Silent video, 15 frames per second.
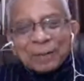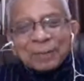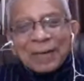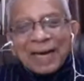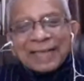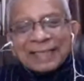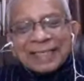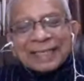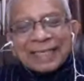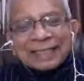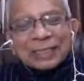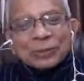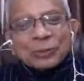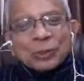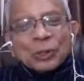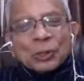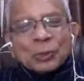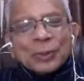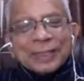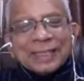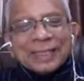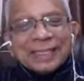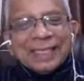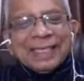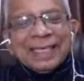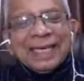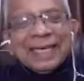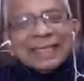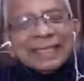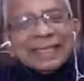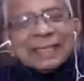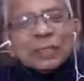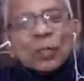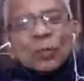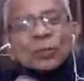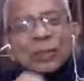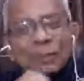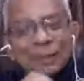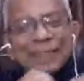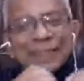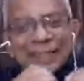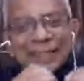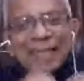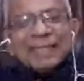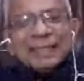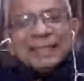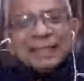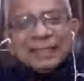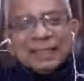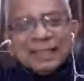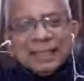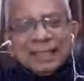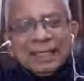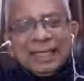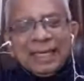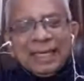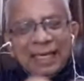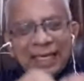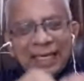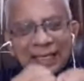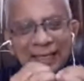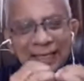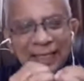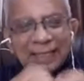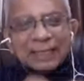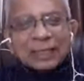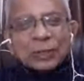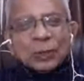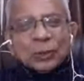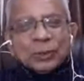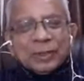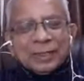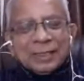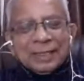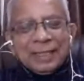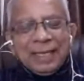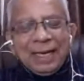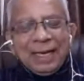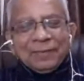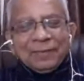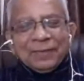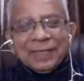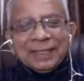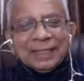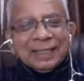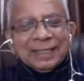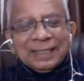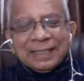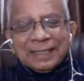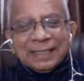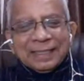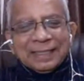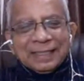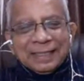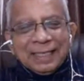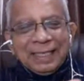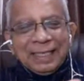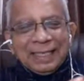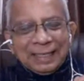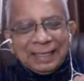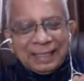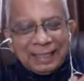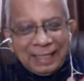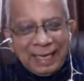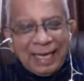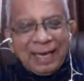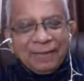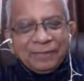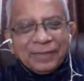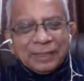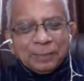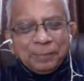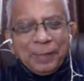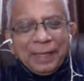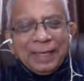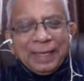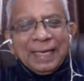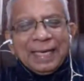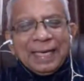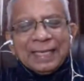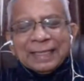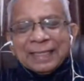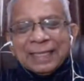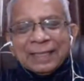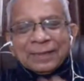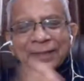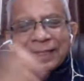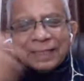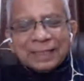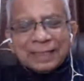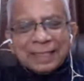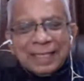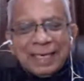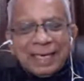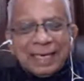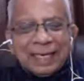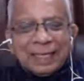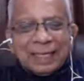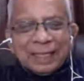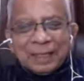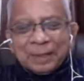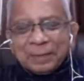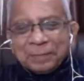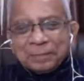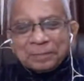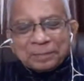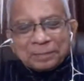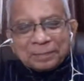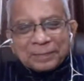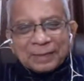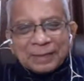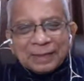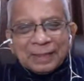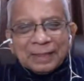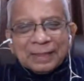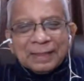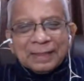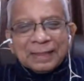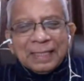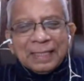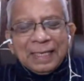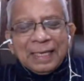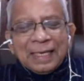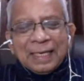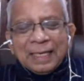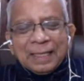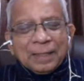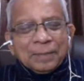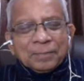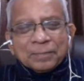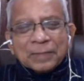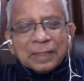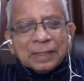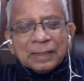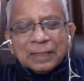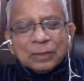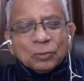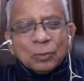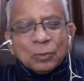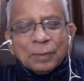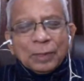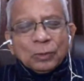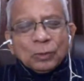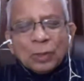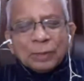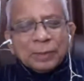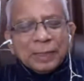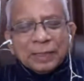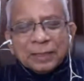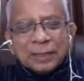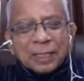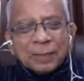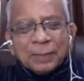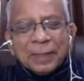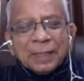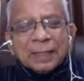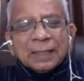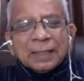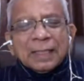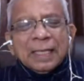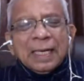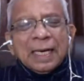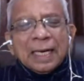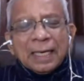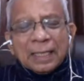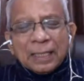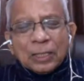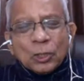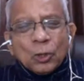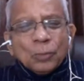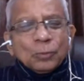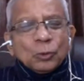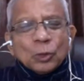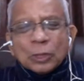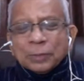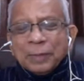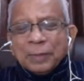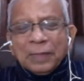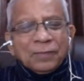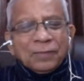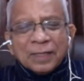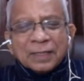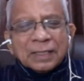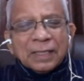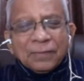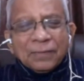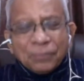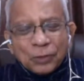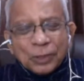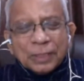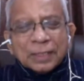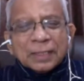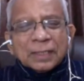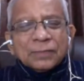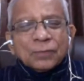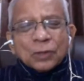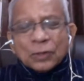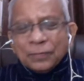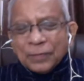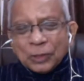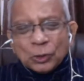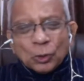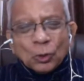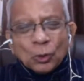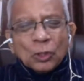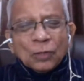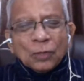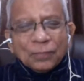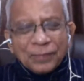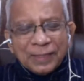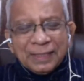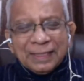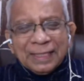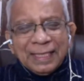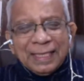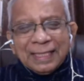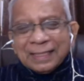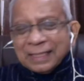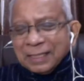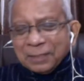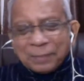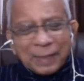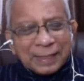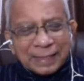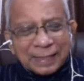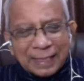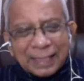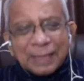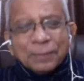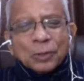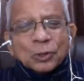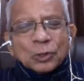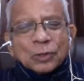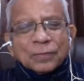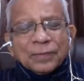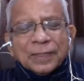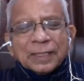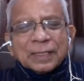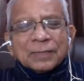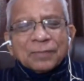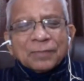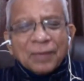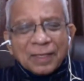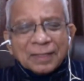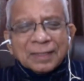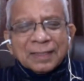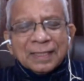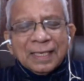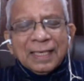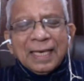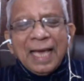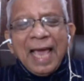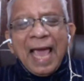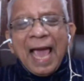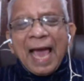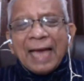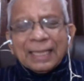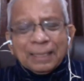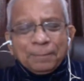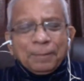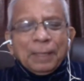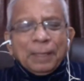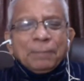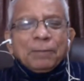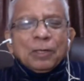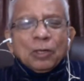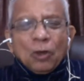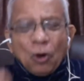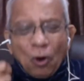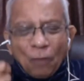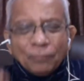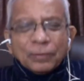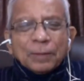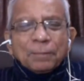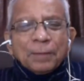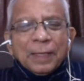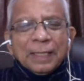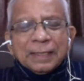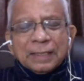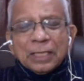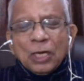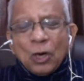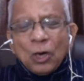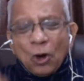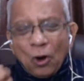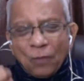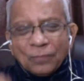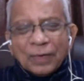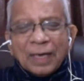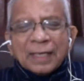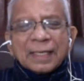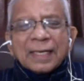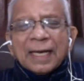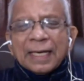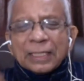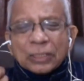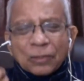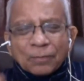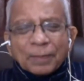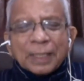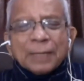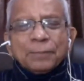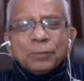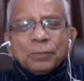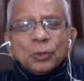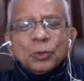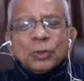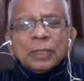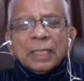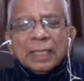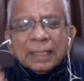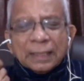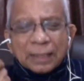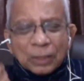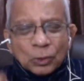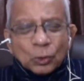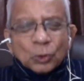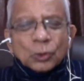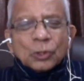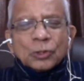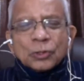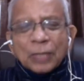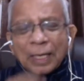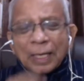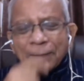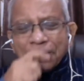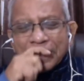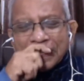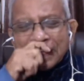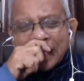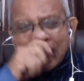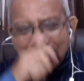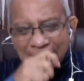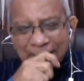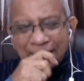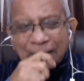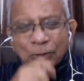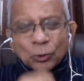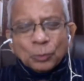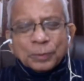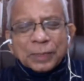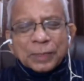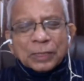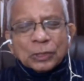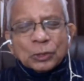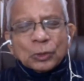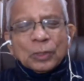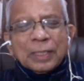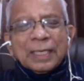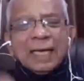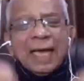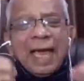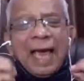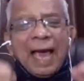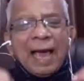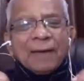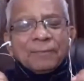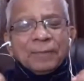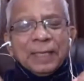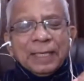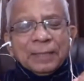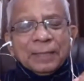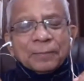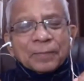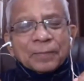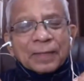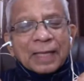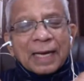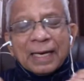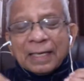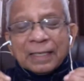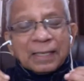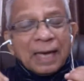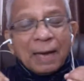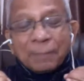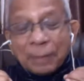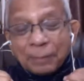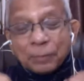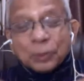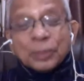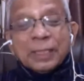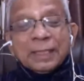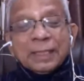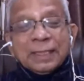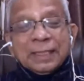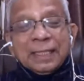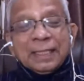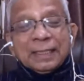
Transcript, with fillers: I think that's a good question. These laws have been challenged in, in the courts, whether it is the A F S P A, there was um, this, um, th this woman who has been, Sharmila Irom, who has been fasting for years for the withdrawal of it. She spent any amount of years fasting, and the people of the place, of Nagaland, of Manipur, the local tribal, the ethnic groups and so on, have been uh, have been protesting.